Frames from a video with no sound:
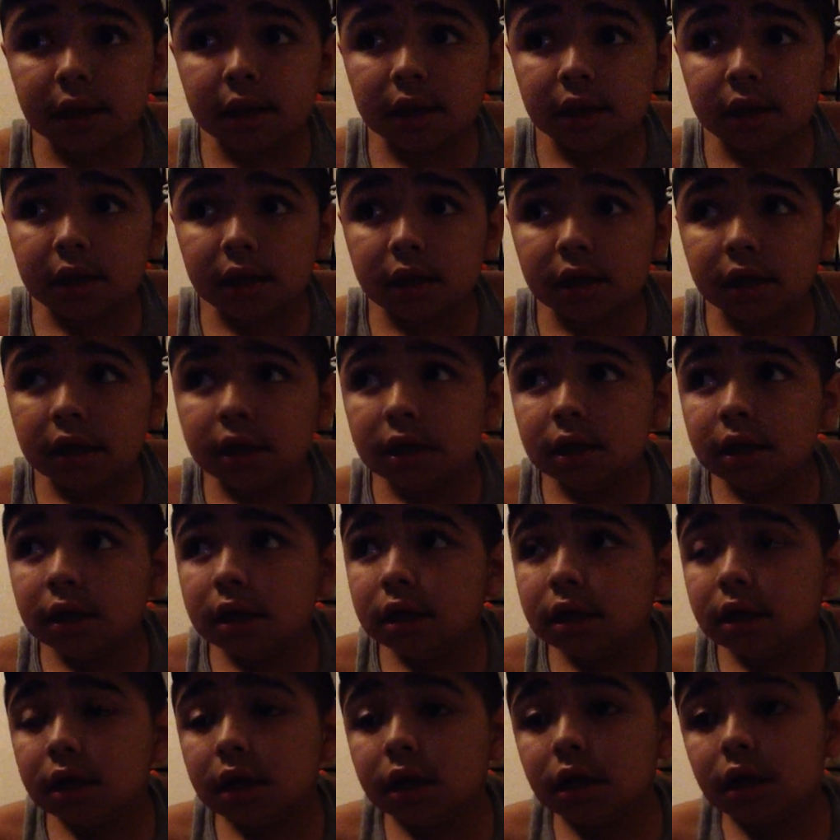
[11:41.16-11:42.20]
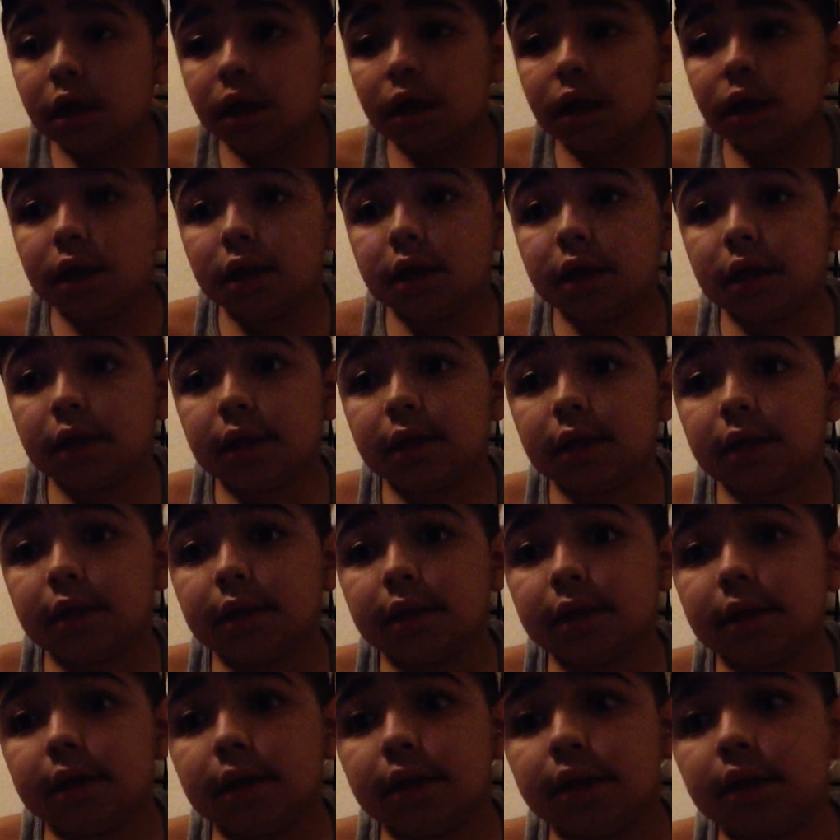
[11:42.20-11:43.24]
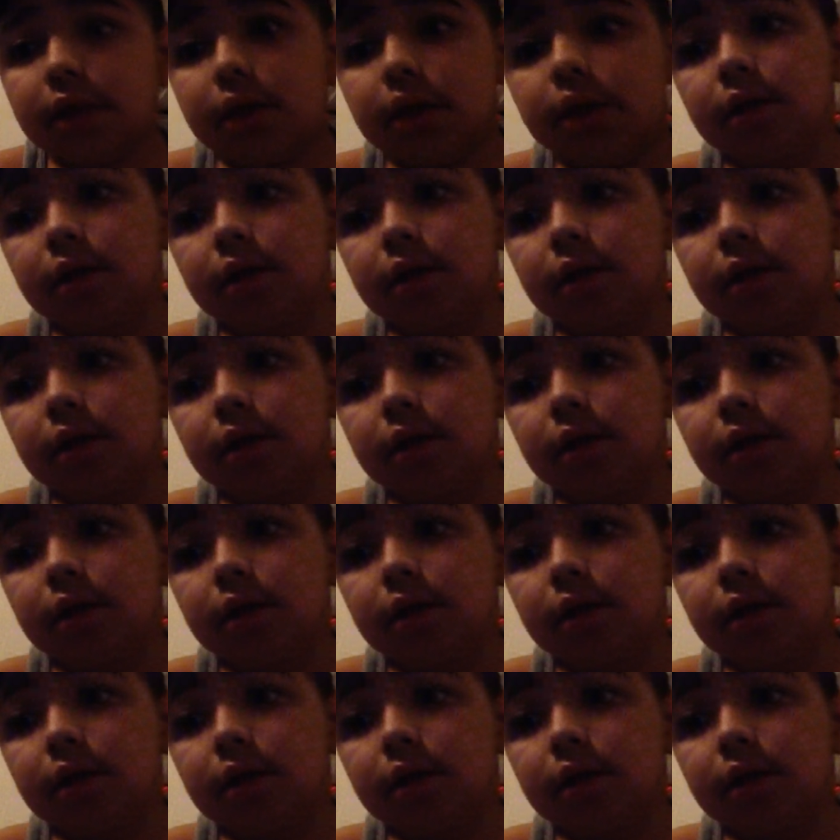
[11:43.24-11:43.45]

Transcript: Nothing is said.